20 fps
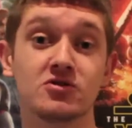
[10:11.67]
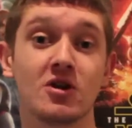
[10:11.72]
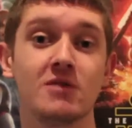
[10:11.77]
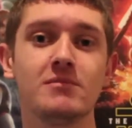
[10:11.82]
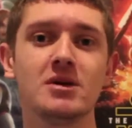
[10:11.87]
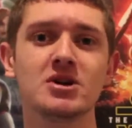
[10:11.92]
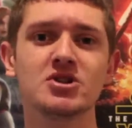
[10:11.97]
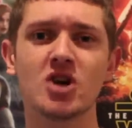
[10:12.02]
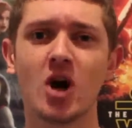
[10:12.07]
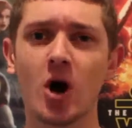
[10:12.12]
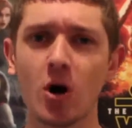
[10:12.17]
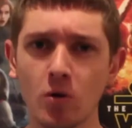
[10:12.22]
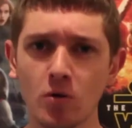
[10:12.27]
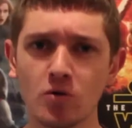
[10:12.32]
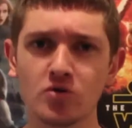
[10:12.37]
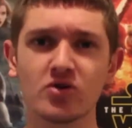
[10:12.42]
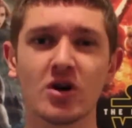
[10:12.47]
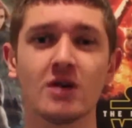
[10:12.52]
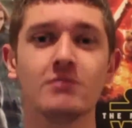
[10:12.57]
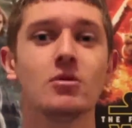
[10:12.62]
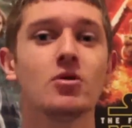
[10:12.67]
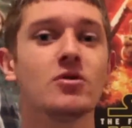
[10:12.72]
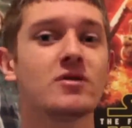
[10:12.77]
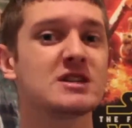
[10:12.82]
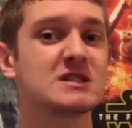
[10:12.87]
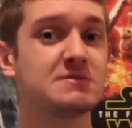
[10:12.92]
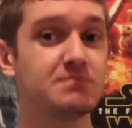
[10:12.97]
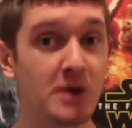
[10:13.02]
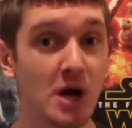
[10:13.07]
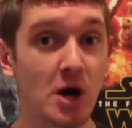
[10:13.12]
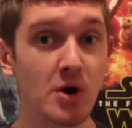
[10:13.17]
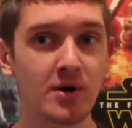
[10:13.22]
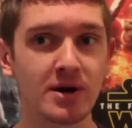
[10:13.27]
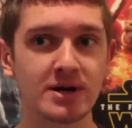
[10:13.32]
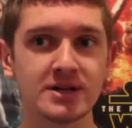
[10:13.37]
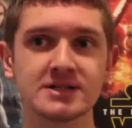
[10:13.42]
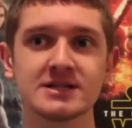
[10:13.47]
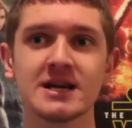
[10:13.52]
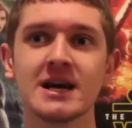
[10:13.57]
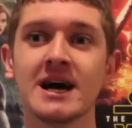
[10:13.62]
who are much older and more
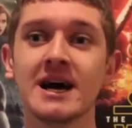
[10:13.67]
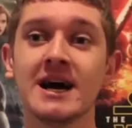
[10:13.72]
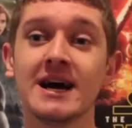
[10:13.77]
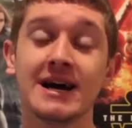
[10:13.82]
experienced.